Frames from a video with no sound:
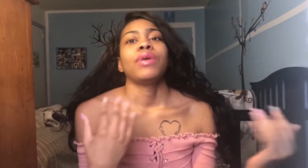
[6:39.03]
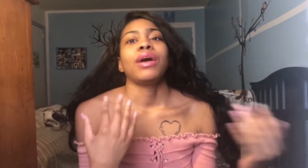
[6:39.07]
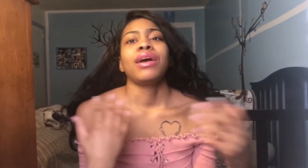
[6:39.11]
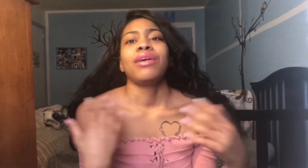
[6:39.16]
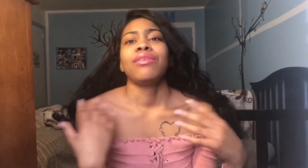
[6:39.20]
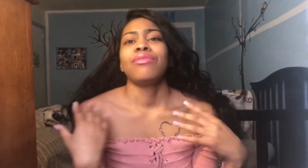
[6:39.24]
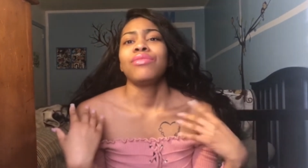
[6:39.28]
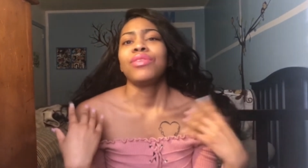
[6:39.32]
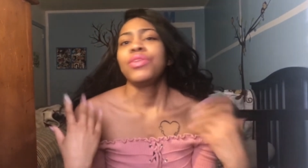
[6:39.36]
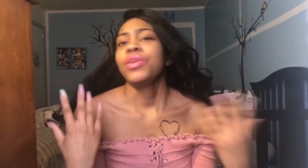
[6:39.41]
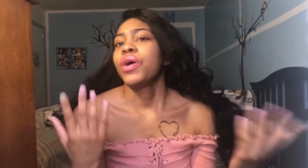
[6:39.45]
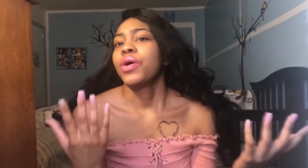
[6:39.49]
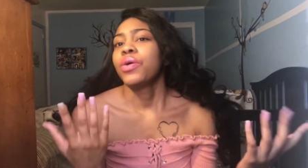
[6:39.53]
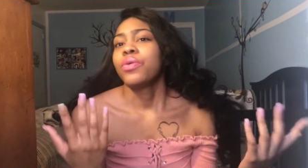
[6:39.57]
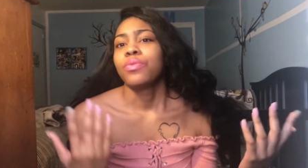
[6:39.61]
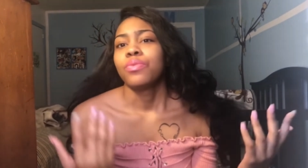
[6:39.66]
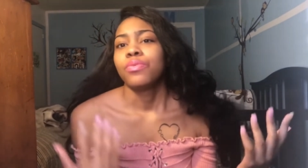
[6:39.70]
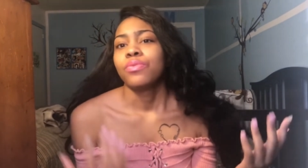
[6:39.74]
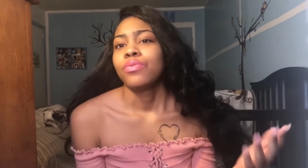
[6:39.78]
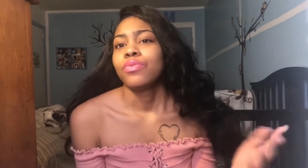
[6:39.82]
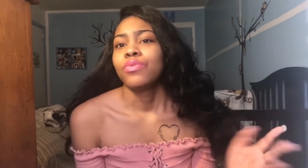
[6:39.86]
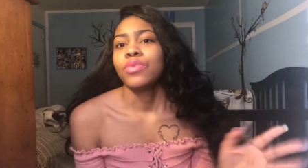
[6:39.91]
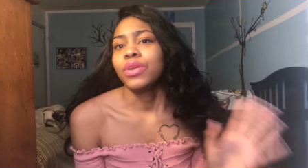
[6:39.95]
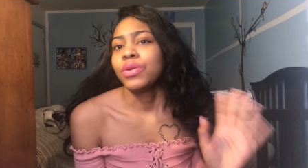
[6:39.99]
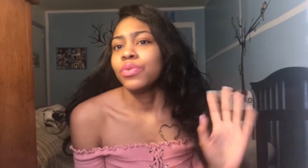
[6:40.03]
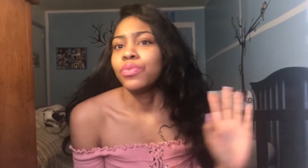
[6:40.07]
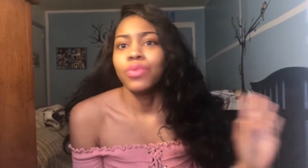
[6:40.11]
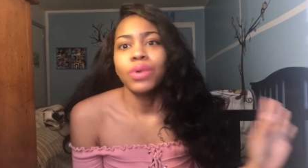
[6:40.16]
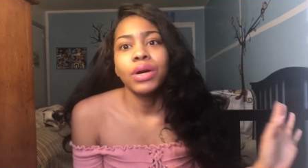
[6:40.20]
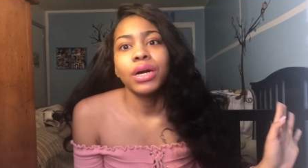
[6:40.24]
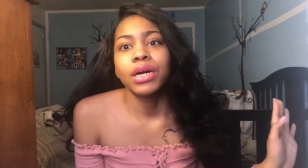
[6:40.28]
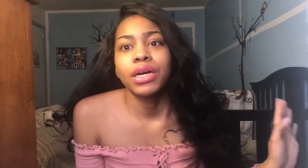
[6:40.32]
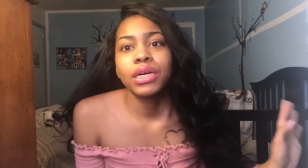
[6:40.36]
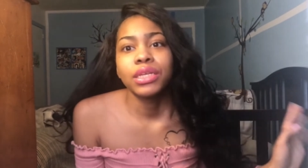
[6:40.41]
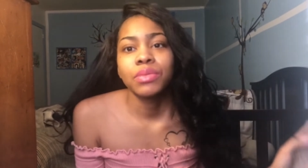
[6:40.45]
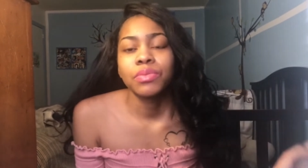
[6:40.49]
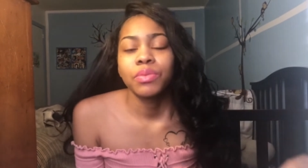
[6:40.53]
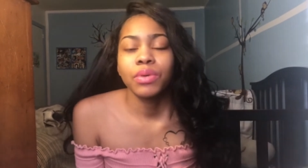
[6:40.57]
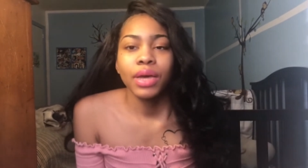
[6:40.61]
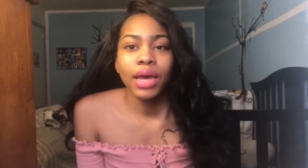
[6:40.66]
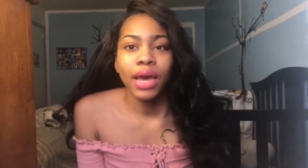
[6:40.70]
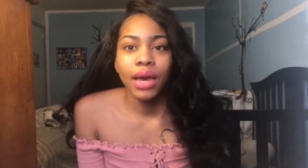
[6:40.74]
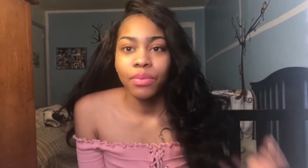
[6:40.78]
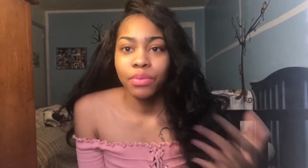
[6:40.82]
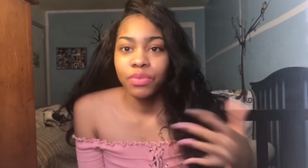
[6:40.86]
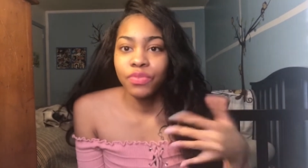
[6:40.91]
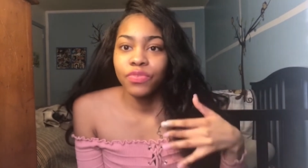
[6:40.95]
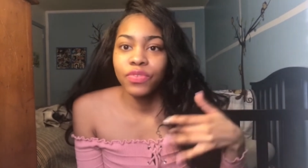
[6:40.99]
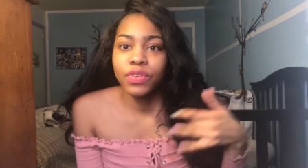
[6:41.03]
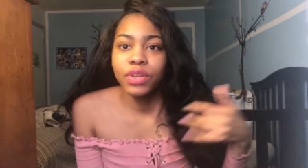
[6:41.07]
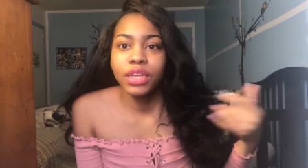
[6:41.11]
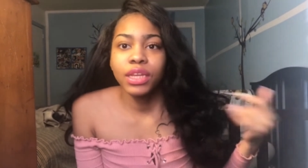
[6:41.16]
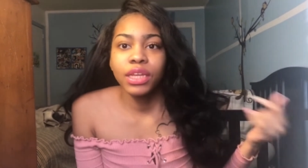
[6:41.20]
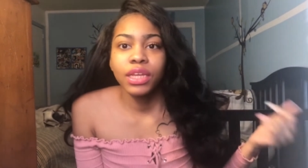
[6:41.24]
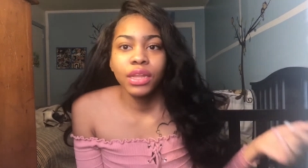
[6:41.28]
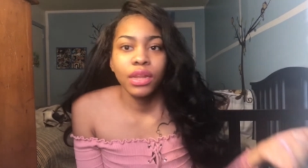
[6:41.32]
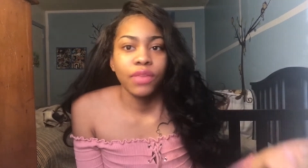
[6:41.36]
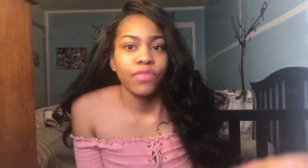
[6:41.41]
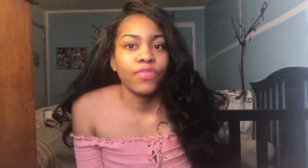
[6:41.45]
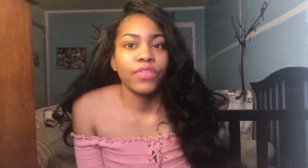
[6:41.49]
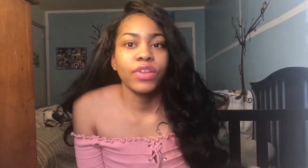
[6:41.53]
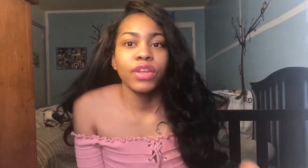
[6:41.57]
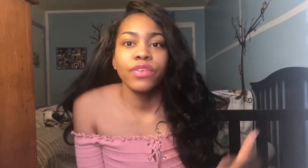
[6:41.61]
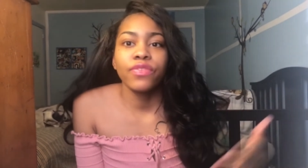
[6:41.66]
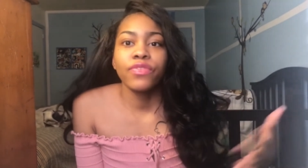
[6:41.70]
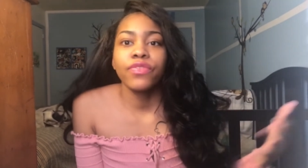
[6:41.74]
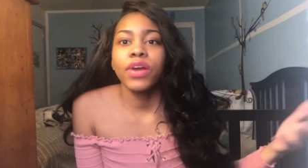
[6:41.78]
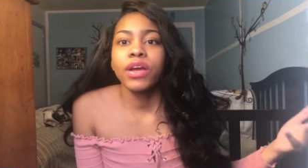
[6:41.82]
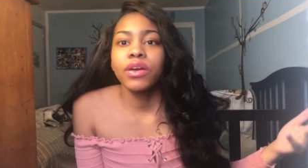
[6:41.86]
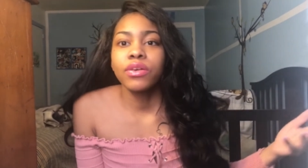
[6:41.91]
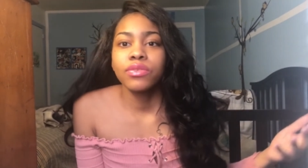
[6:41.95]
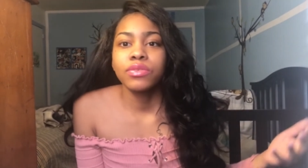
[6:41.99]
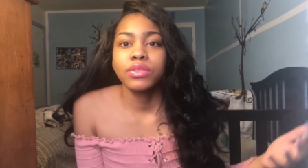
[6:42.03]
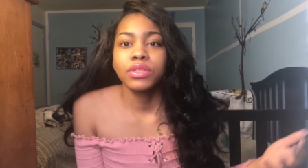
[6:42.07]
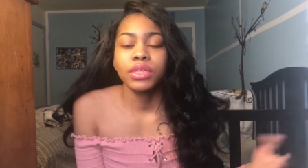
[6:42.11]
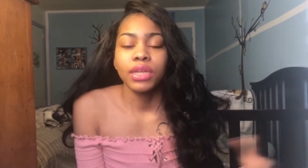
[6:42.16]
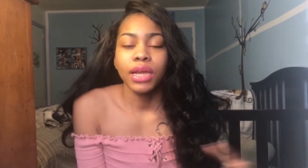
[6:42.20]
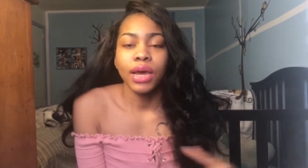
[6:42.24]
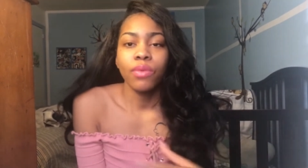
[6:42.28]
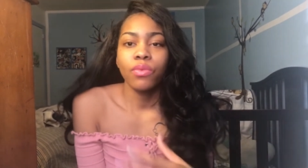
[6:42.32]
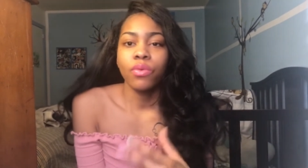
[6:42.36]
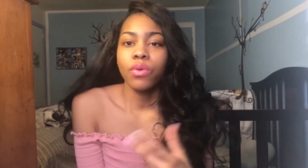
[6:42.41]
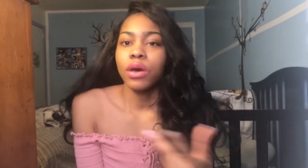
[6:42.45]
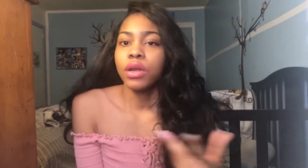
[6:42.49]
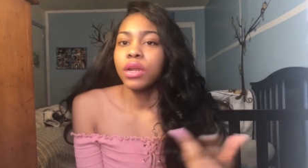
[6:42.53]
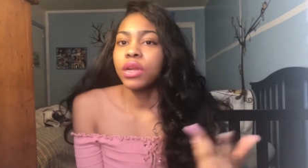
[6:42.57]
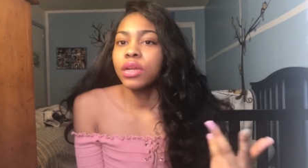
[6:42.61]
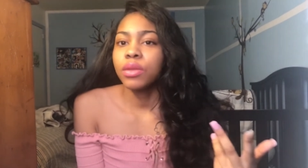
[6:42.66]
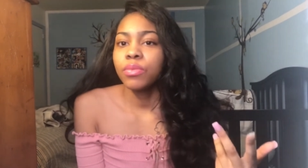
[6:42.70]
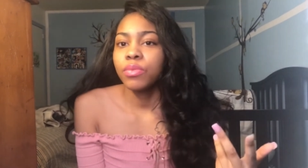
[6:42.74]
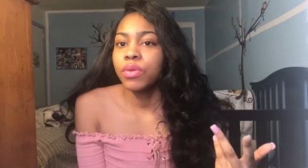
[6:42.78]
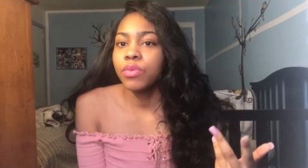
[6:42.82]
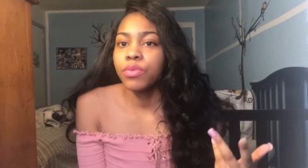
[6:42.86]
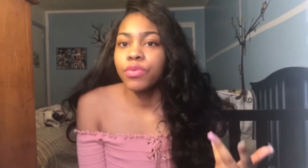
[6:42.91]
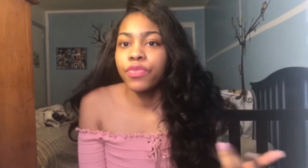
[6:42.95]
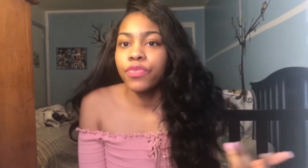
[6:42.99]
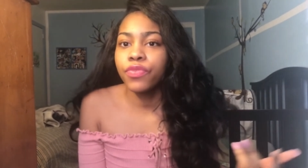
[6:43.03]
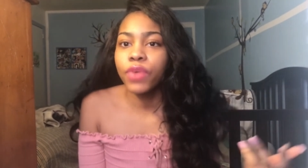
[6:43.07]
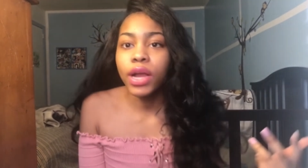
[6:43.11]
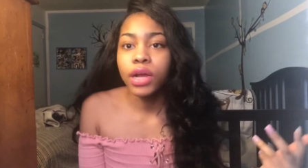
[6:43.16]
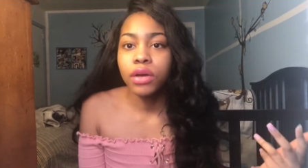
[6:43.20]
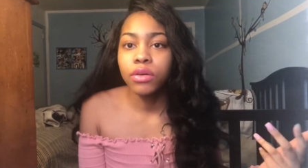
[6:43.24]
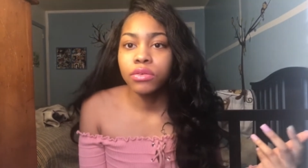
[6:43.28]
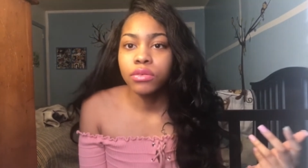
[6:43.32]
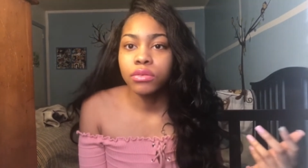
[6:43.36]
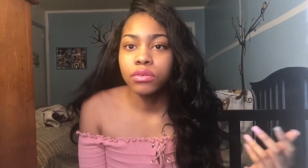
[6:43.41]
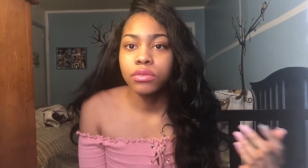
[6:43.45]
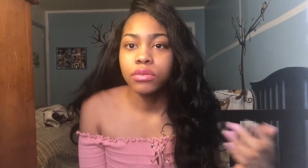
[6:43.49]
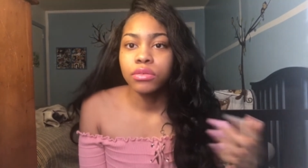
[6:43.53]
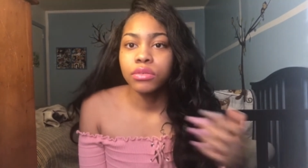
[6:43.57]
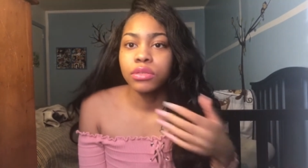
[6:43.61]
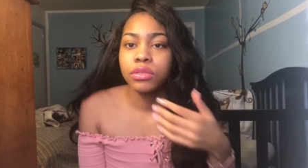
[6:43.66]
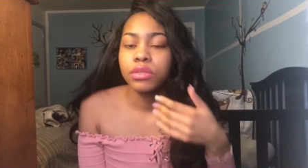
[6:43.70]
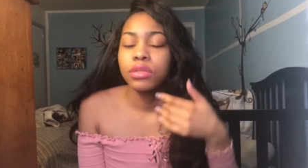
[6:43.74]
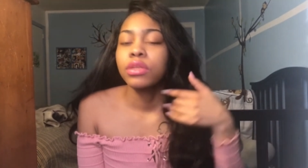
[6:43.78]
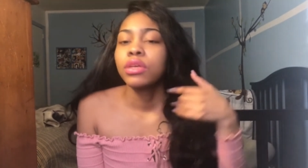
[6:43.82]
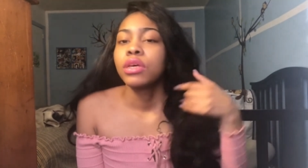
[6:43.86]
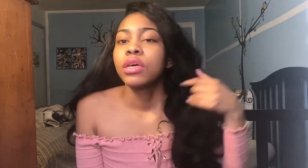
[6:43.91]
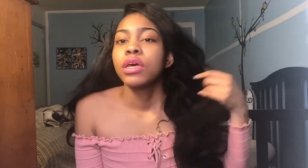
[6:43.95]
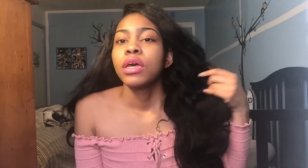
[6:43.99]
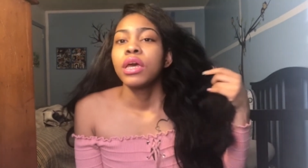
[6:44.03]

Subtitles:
I don't know what it was, but I was really feeling Freckles, and I wanted to be with Freckles.